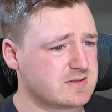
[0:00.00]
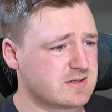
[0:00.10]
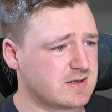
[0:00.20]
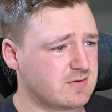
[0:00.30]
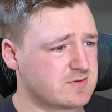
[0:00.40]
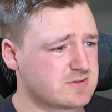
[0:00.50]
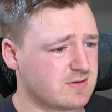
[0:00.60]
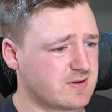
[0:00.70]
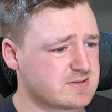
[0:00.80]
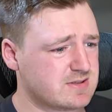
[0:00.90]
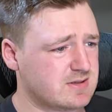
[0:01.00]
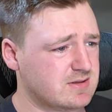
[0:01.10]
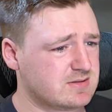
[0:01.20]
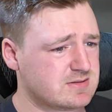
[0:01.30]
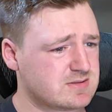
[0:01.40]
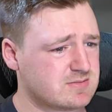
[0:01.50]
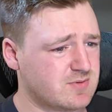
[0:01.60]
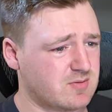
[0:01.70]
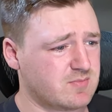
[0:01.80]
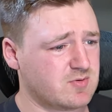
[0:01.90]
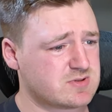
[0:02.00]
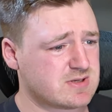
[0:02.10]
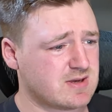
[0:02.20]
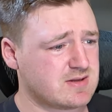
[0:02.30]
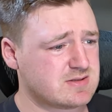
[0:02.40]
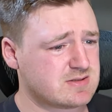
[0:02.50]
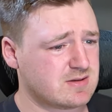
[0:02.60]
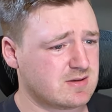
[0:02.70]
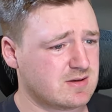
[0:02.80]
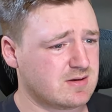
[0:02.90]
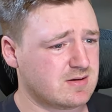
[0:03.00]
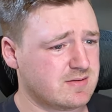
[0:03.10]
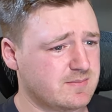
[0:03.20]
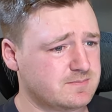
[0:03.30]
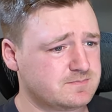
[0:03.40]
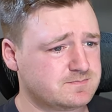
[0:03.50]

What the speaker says: and outs, lots of ins on both sides. Yeah,